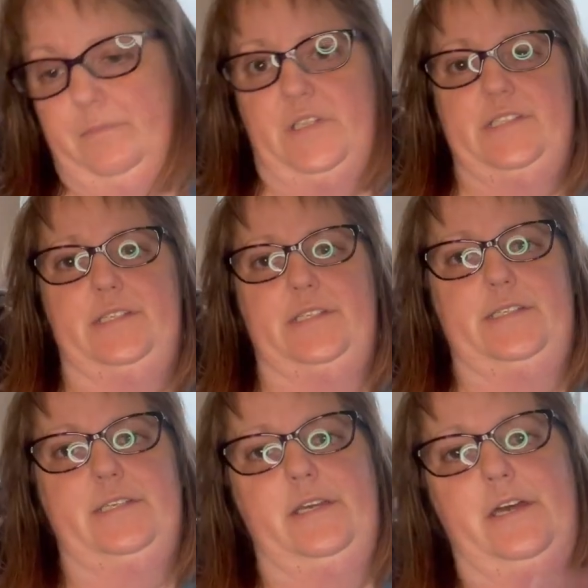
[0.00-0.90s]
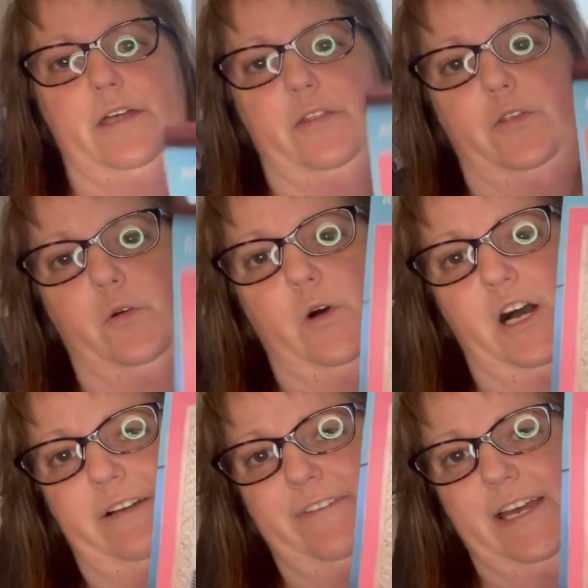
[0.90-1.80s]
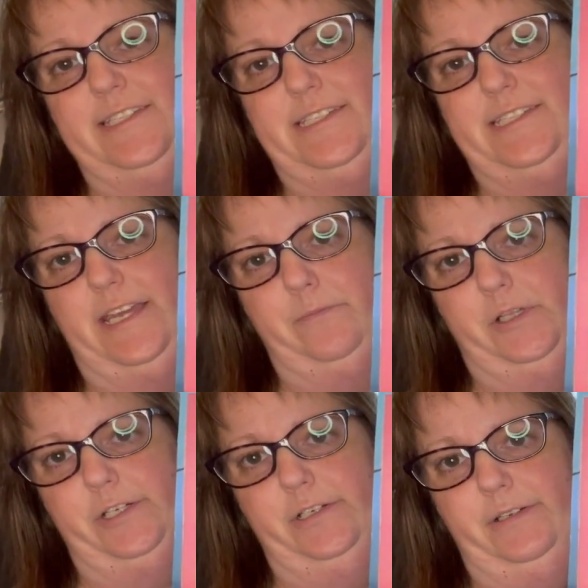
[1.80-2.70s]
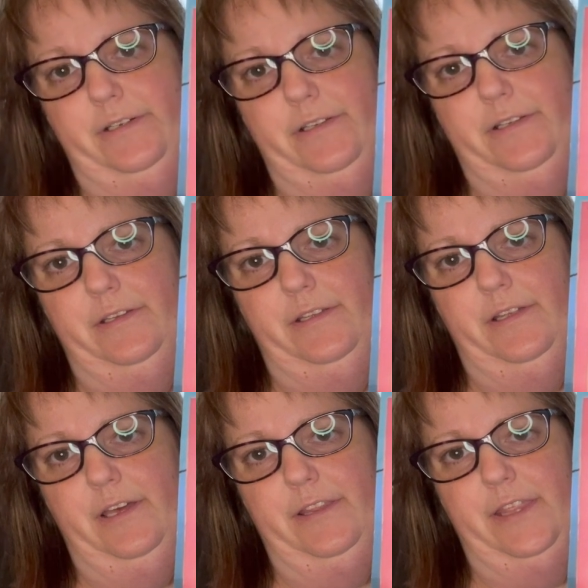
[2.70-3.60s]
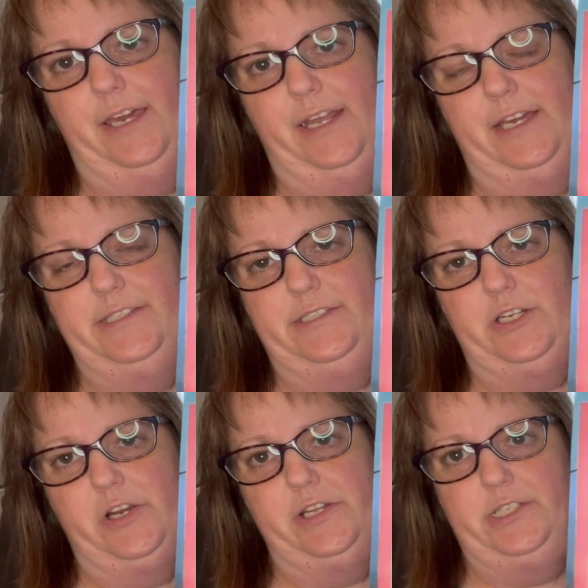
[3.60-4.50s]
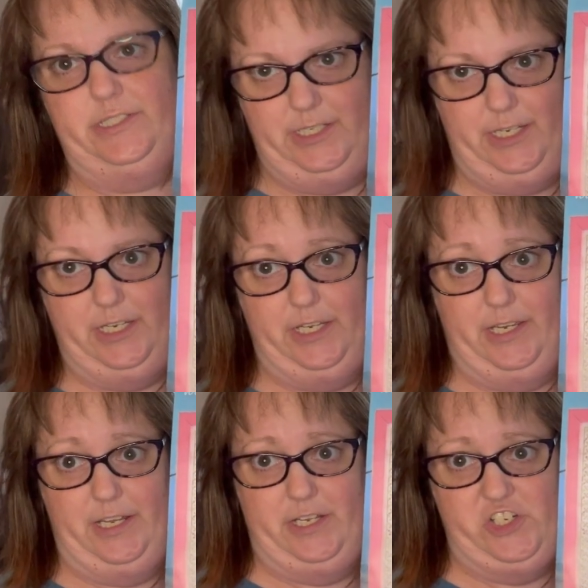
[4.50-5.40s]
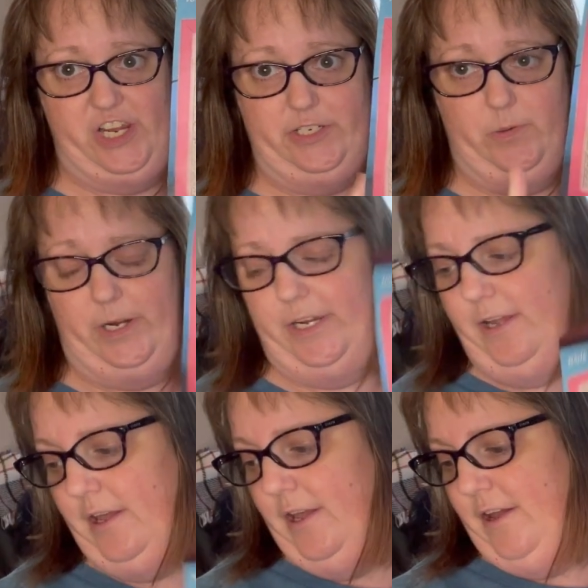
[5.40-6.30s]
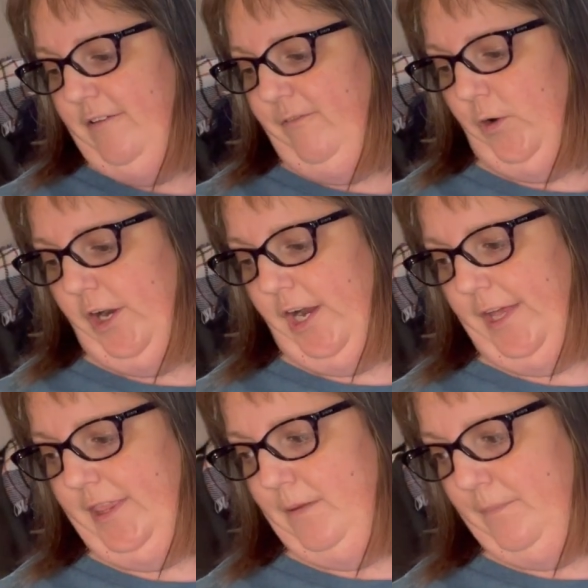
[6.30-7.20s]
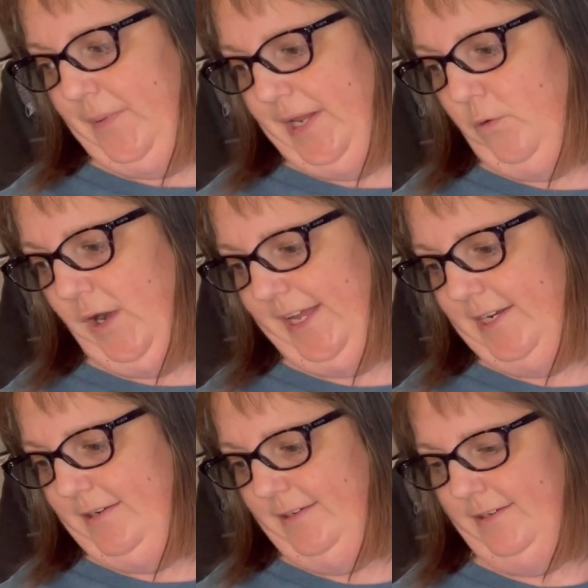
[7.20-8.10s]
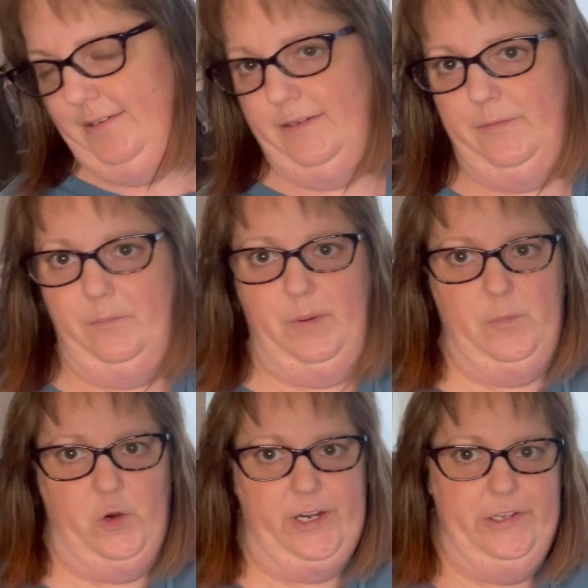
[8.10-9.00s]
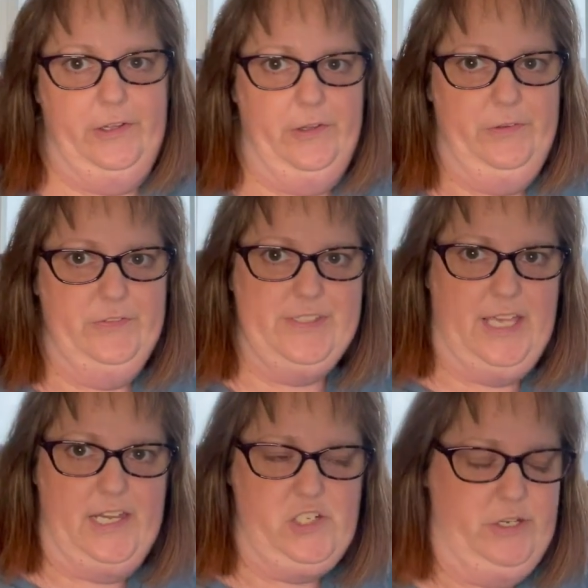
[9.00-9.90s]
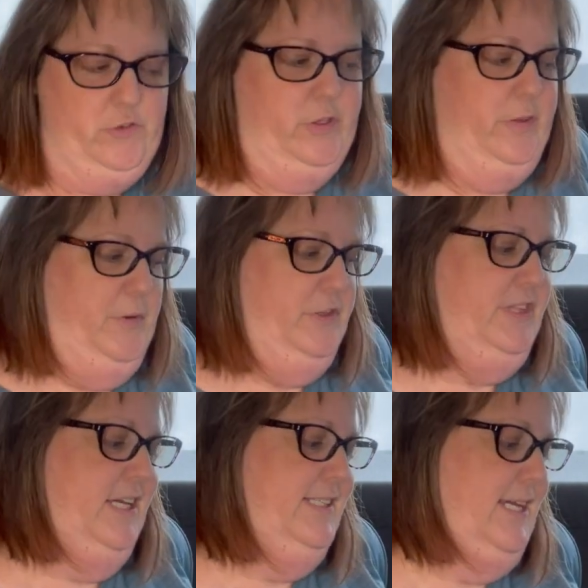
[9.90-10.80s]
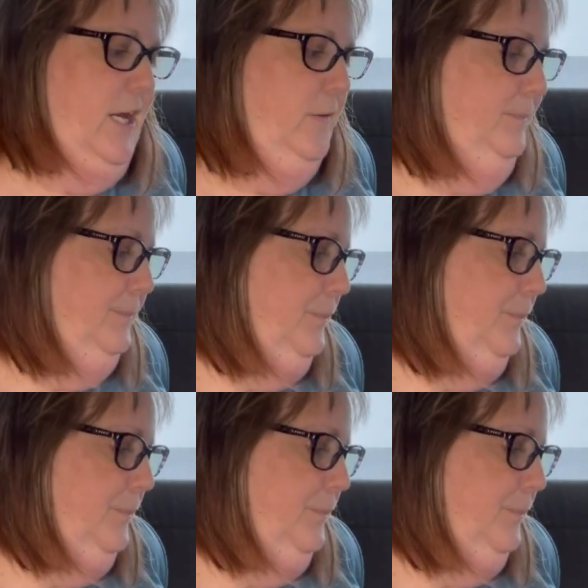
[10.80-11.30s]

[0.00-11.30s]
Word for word: This is the Walk Fast sampler that I started in January for the Betty White Memorial slash 100th birthday sale.